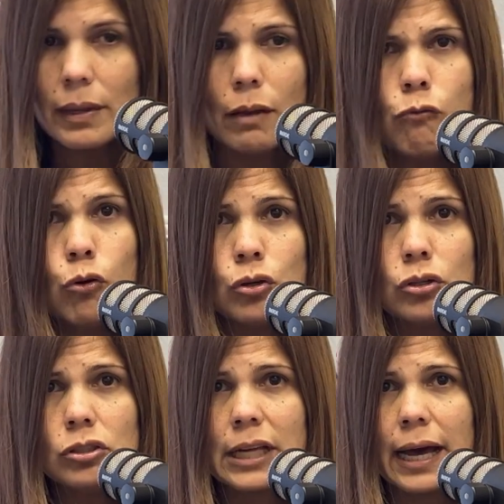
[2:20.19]
for
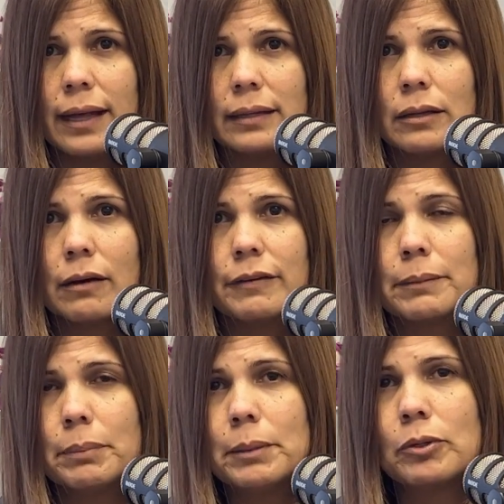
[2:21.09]
all cat-loving
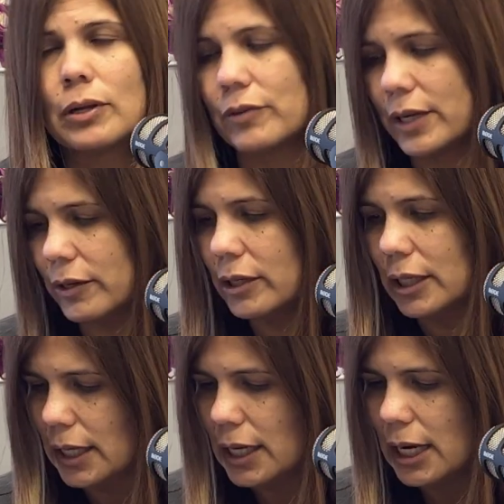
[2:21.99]
people out there,
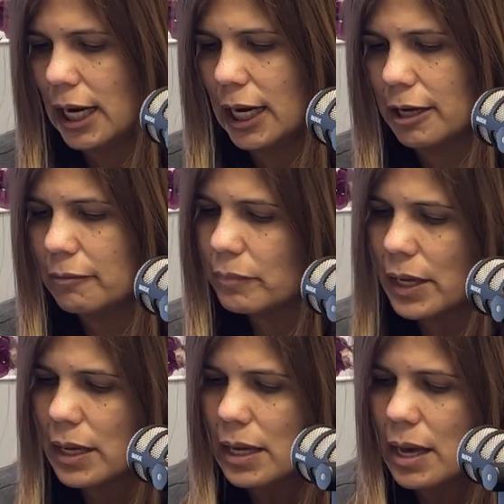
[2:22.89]

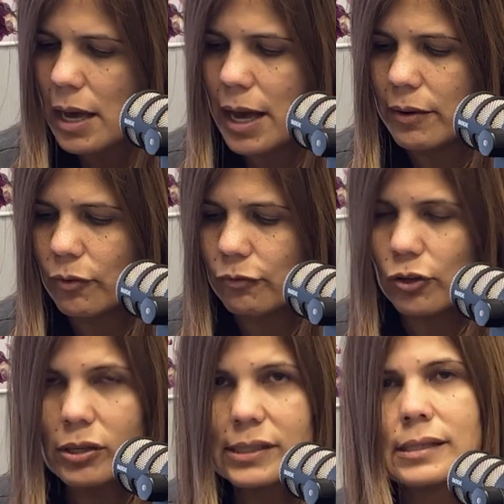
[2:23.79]

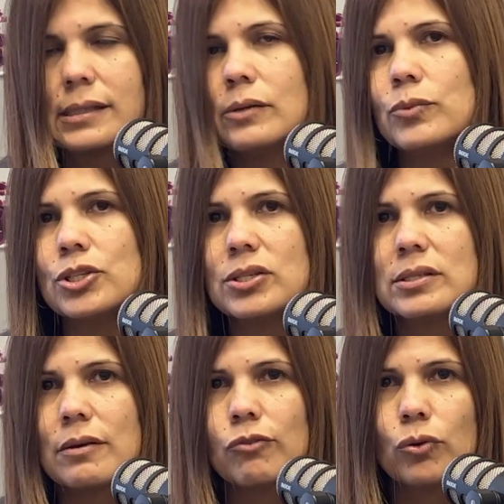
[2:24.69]
enrofloxacin, which is a
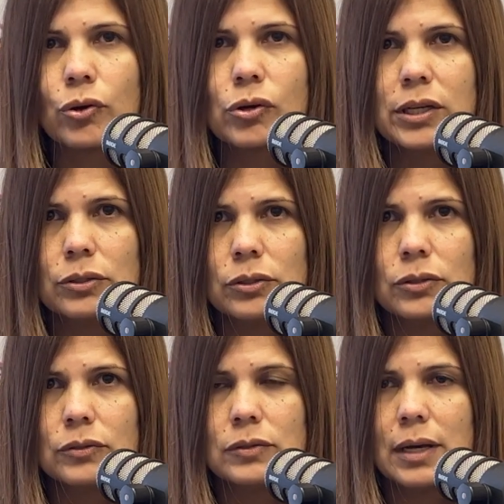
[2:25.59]

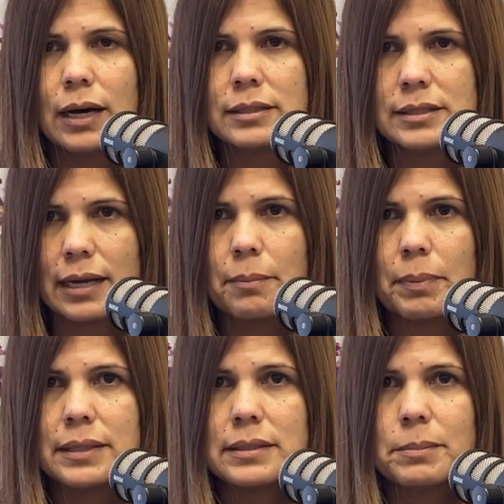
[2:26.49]
fluoroquinolone type
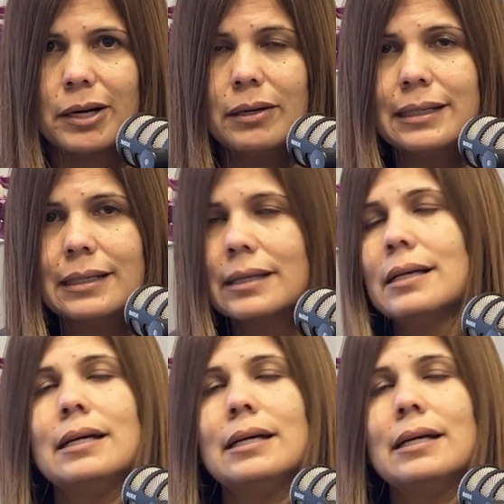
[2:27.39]
antibiotic,